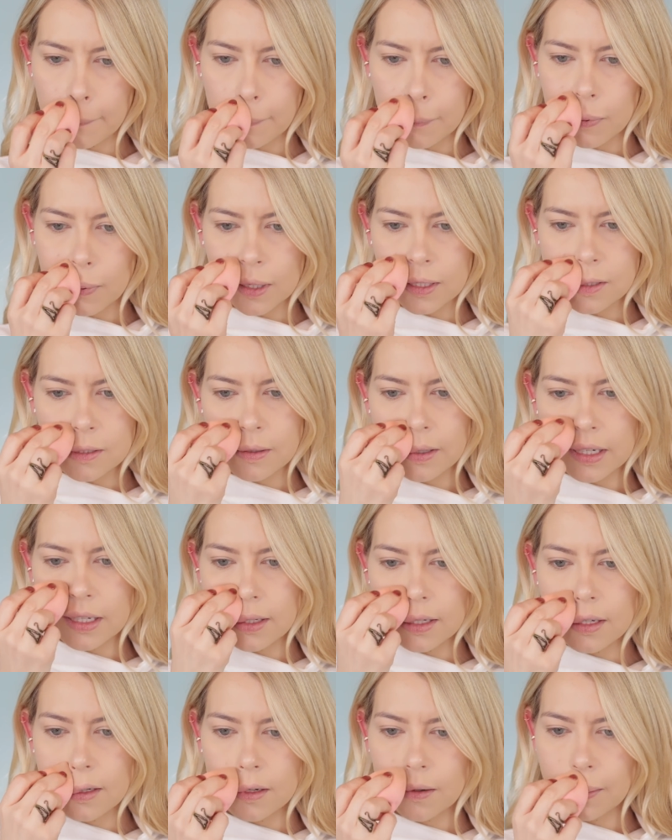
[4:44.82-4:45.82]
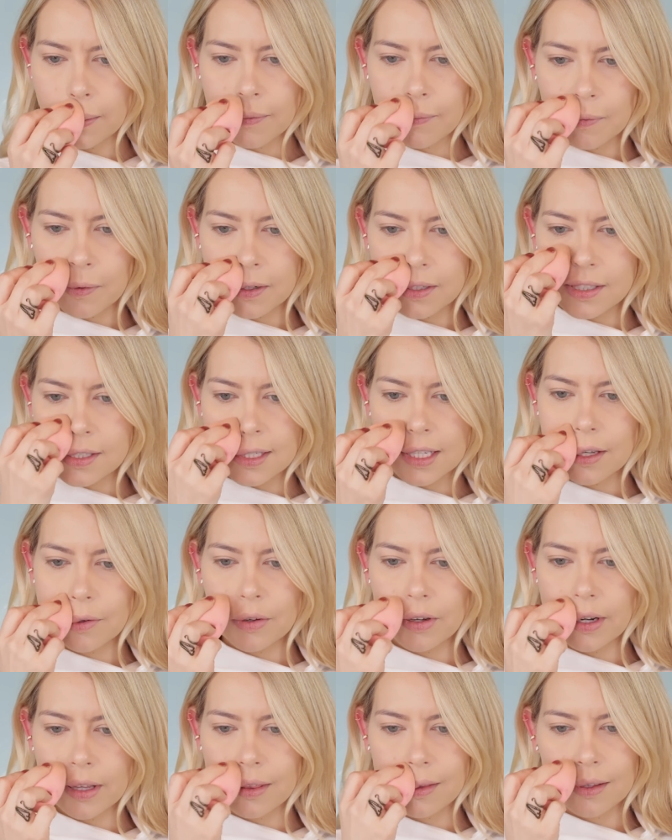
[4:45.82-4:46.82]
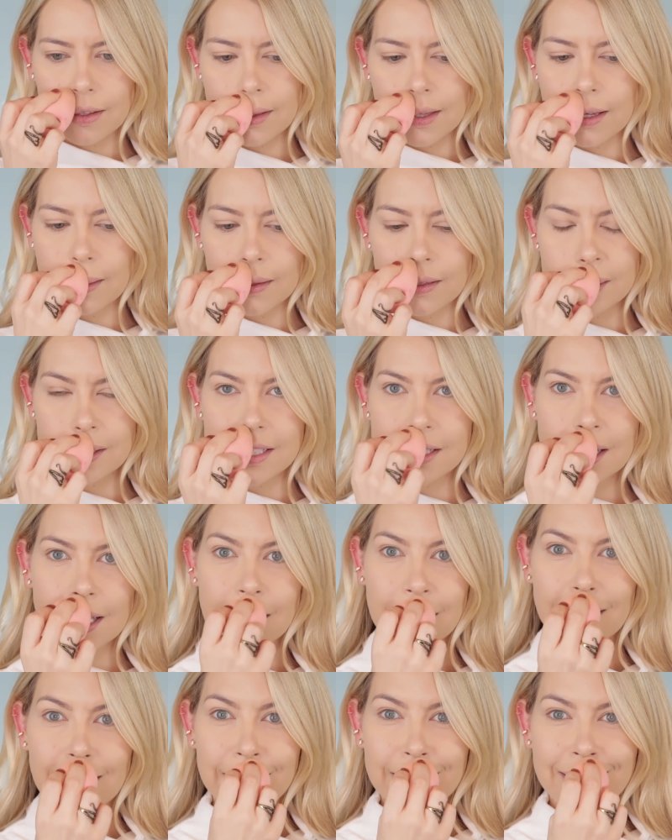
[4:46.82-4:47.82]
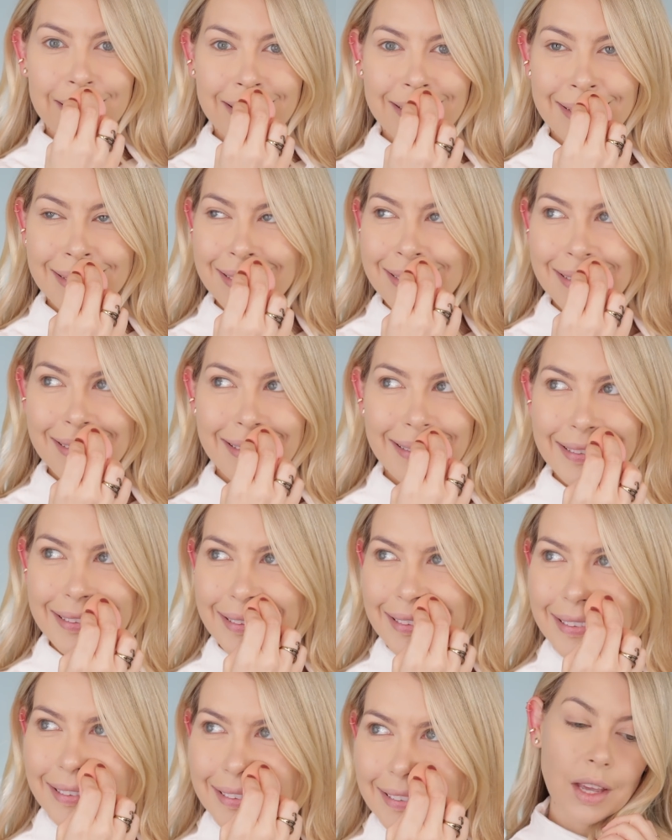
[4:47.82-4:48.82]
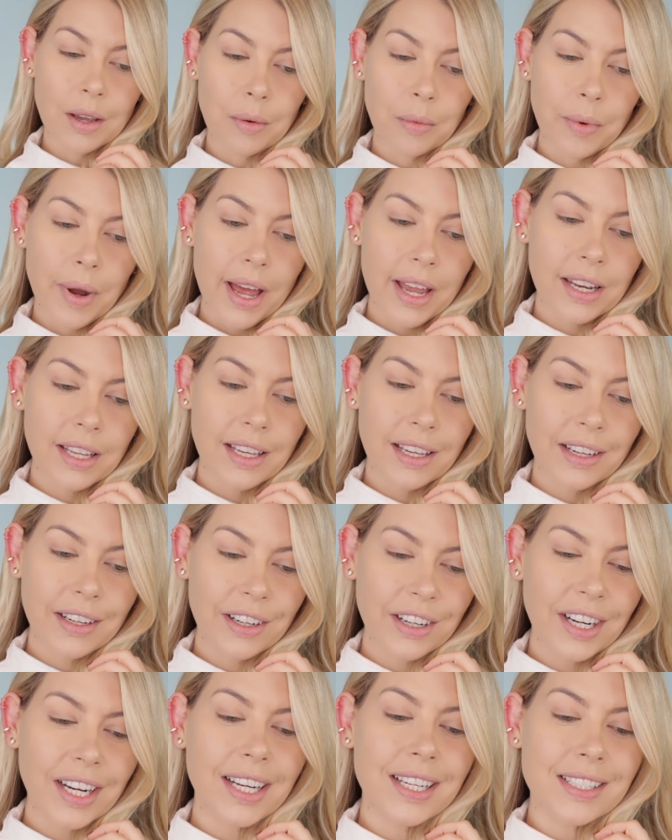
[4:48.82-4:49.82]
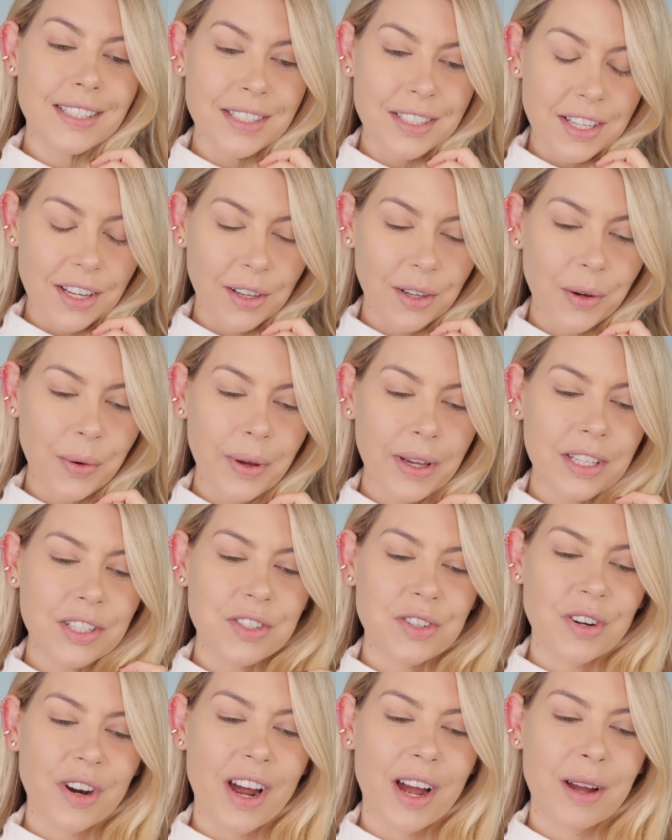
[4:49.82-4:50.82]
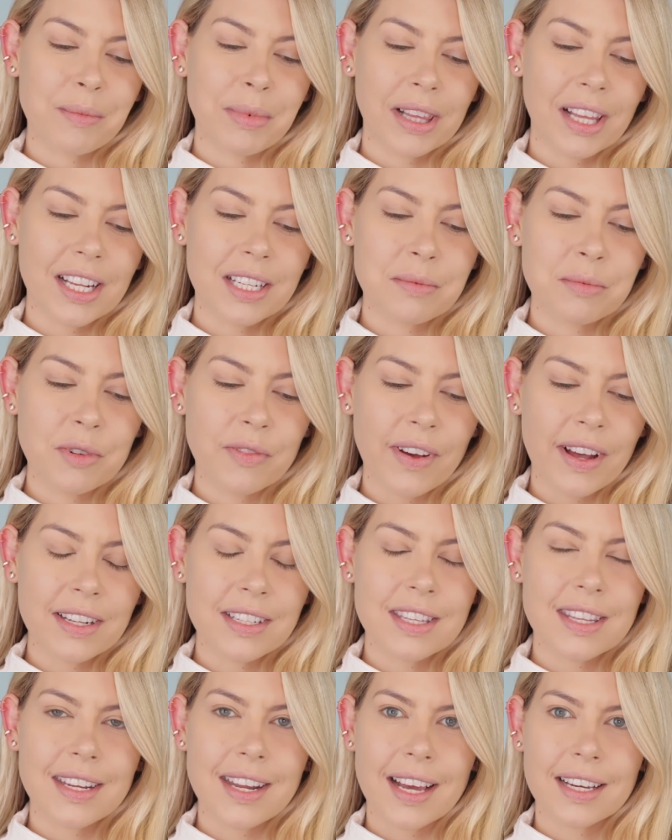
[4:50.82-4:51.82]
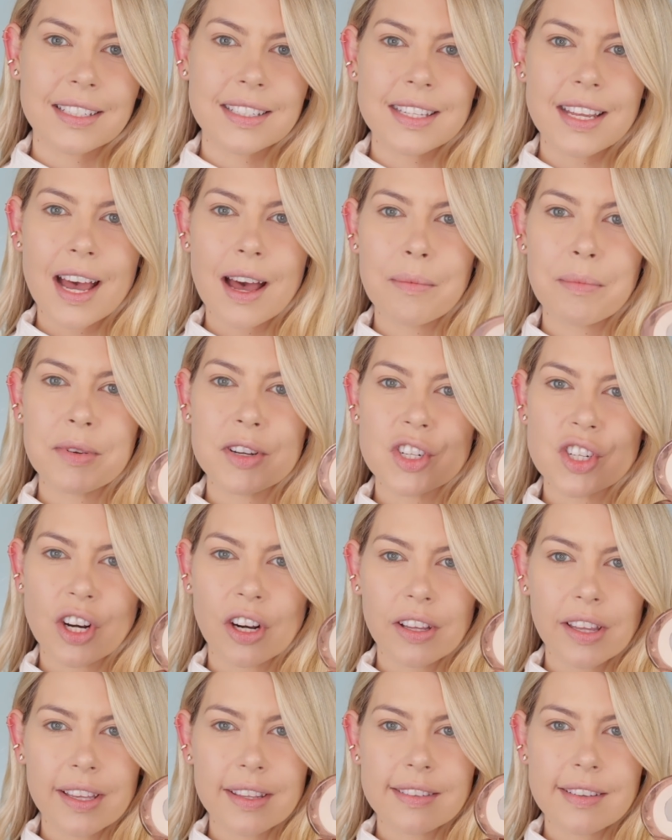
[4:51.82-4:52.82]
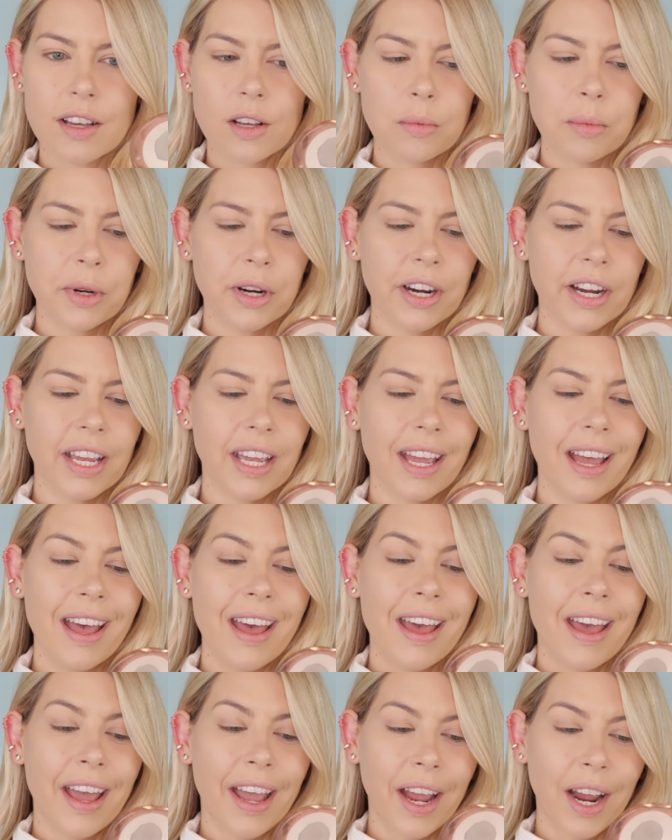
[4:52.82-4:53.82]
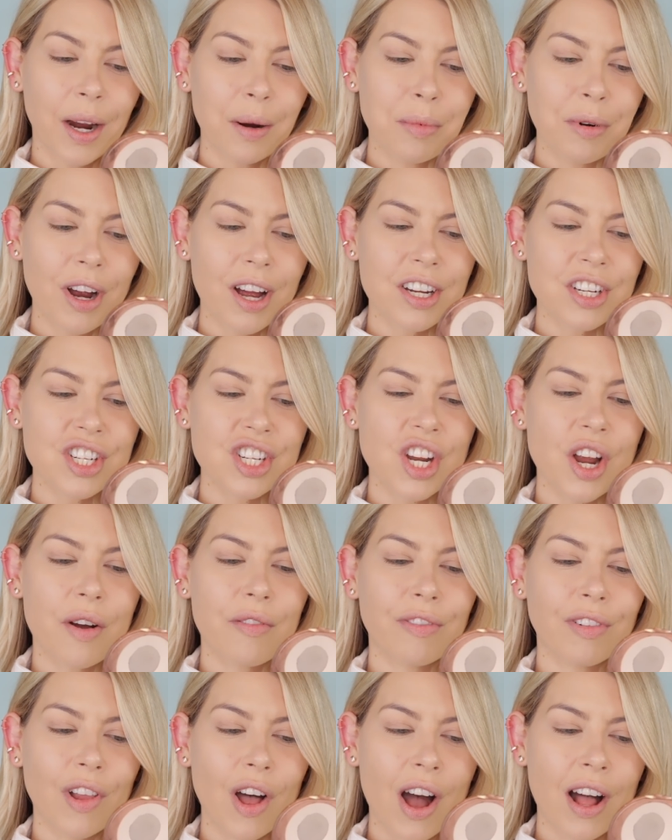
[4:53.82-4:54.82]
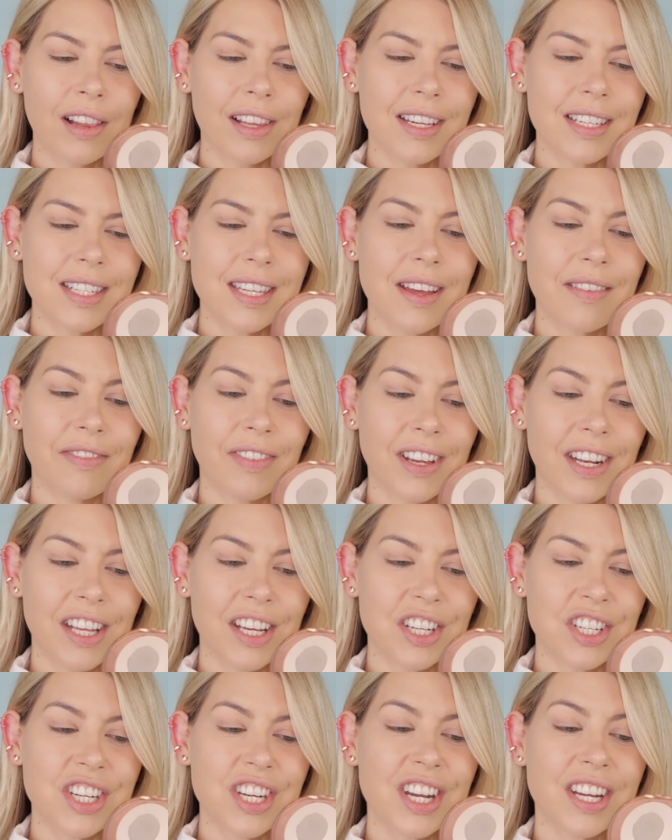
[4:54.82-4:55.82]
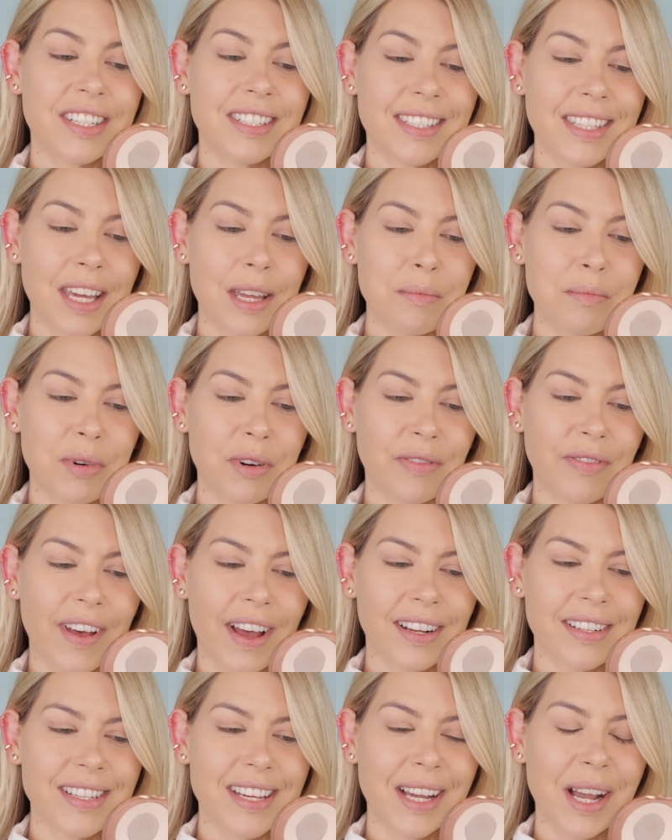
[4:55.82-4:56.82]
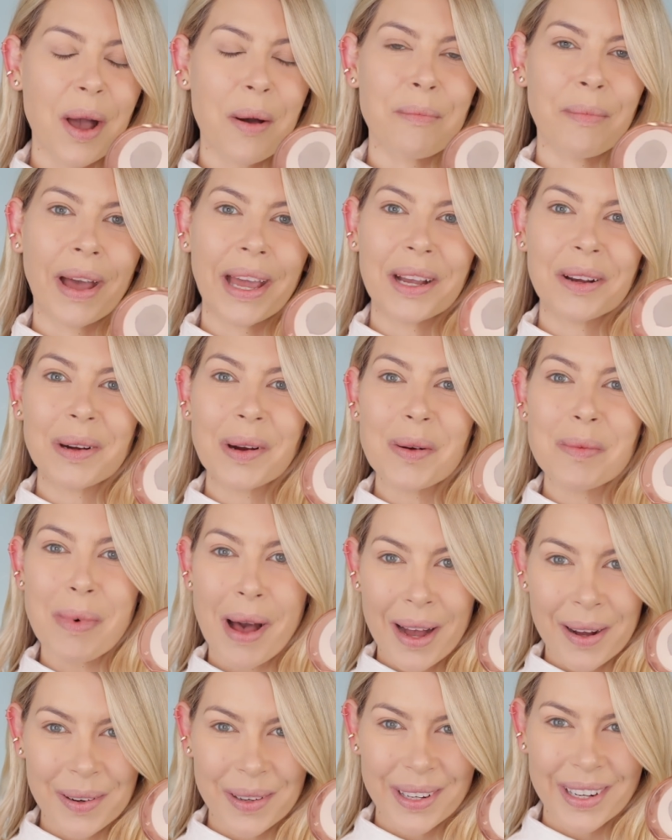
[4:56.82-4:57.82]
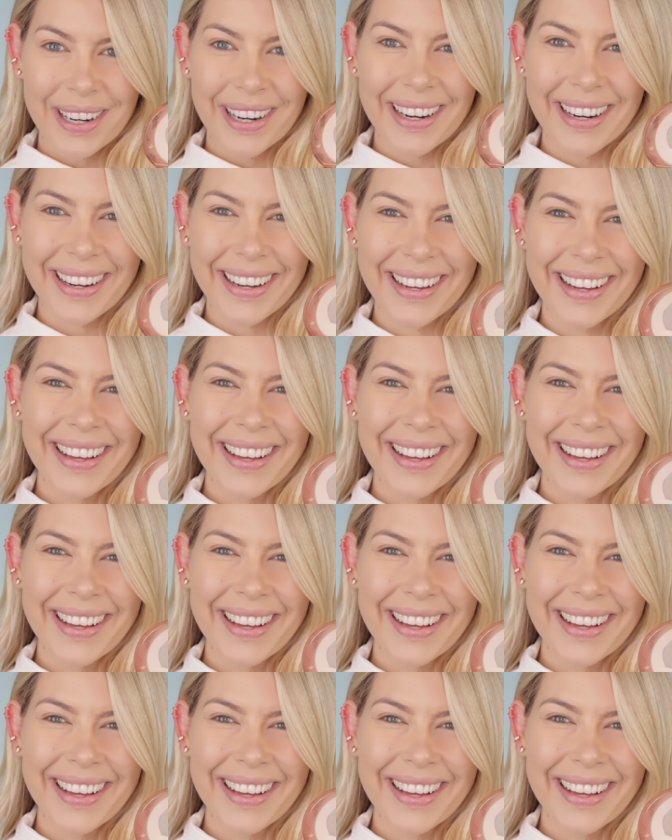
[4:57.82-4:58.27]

press right in. I don't even want to say what I think that looks like. Red Ear is still going strong, but let's move on to the next step. Charlotte Tilbury Airbrush Flawless Finish Skin Perfecting Micro Powder.